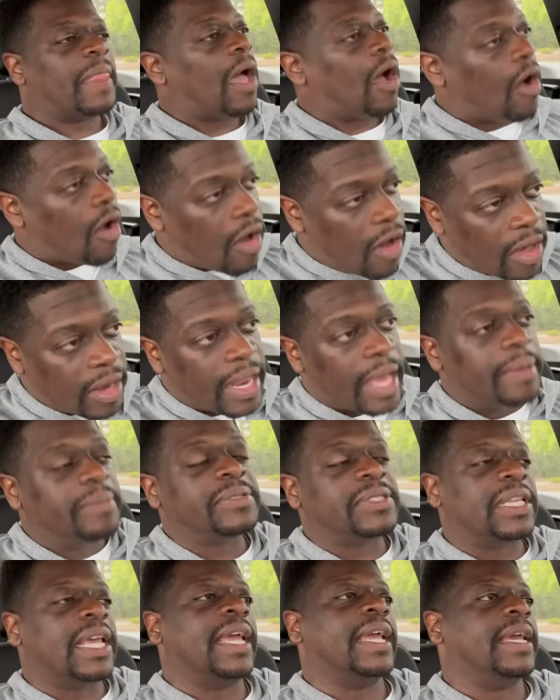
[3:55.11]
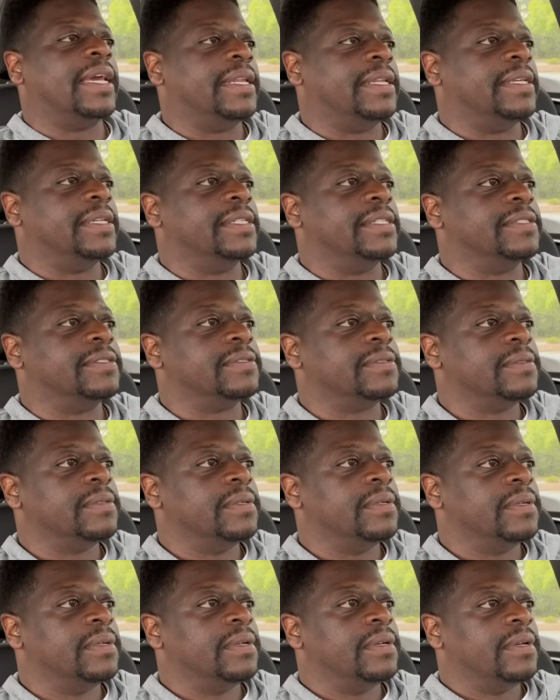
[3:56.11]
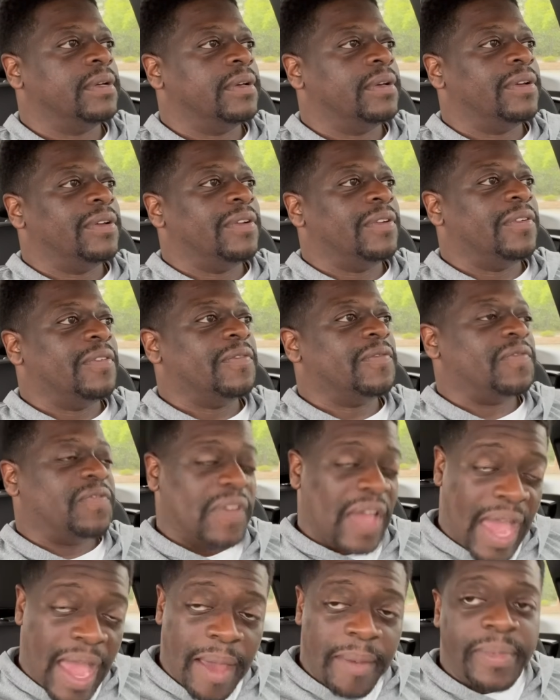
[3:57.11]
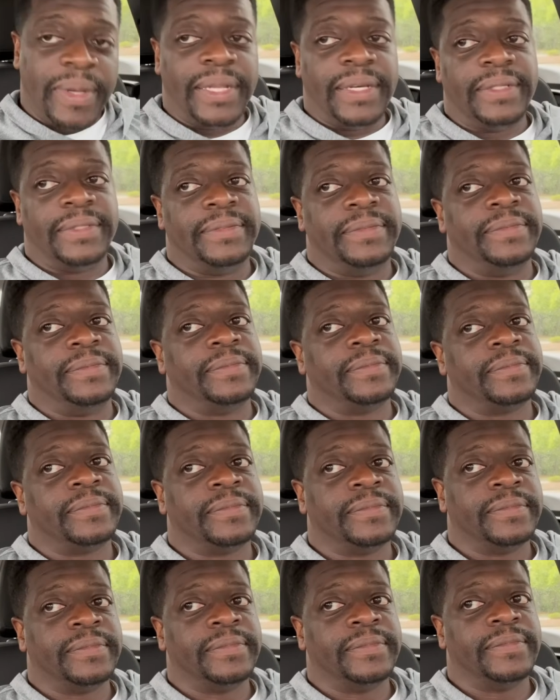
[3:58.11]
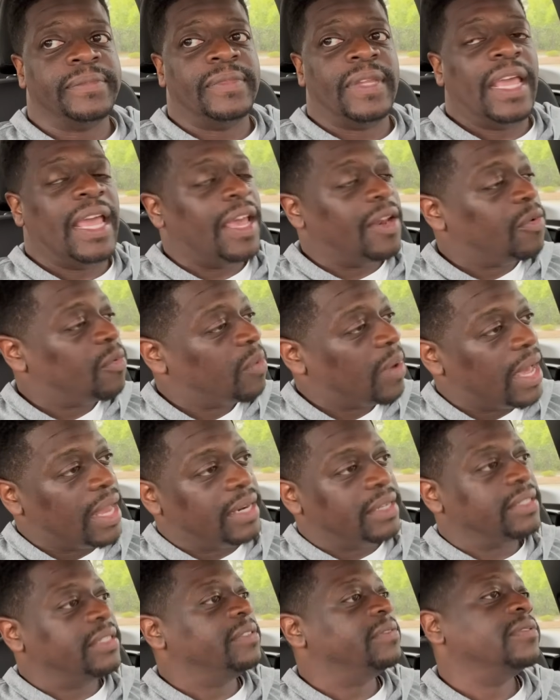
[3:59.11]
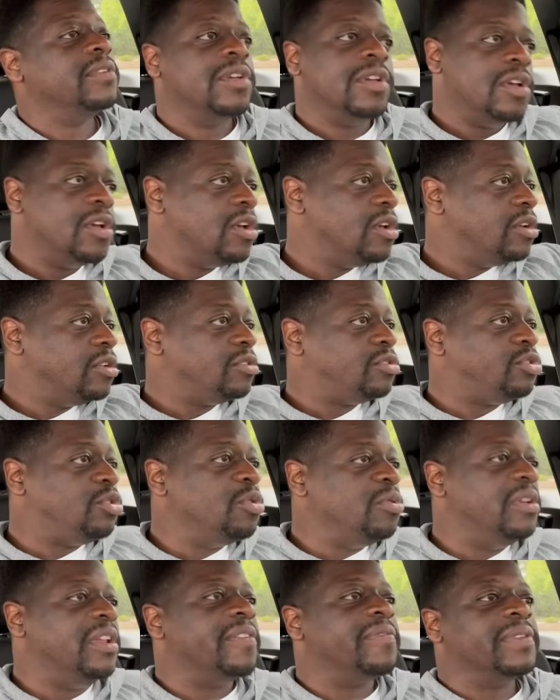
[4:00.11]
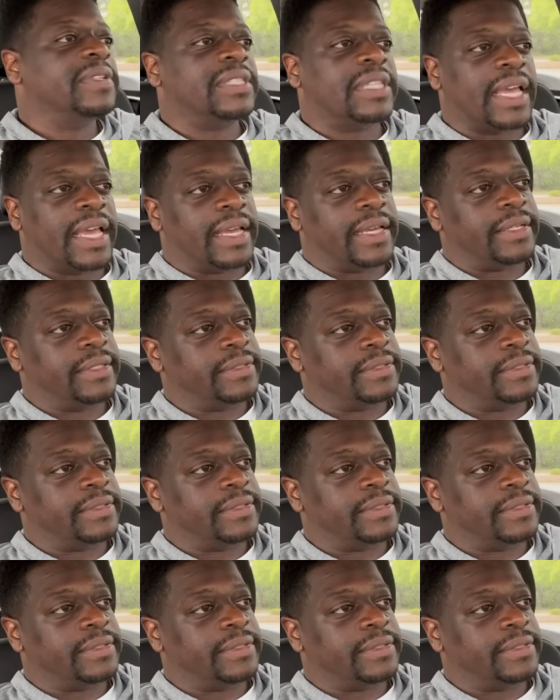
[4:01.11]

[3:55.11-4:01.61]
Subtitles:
All I'm saying is family and relative, two different things.